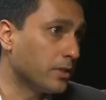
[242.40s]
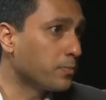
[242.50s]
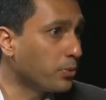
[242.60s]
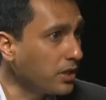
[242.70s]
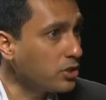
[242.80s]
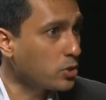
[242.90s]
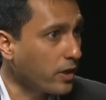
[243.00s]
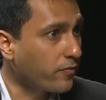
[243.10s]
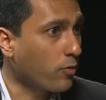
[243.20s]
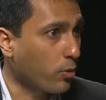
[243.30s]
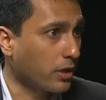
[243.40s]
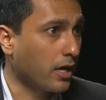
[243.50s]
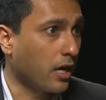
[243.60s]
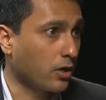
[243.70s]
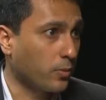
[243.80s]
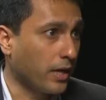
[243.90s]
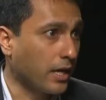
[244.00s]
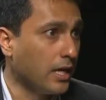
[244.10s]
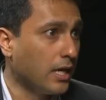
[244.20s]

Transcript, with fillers: is pretty straightforward and concrete.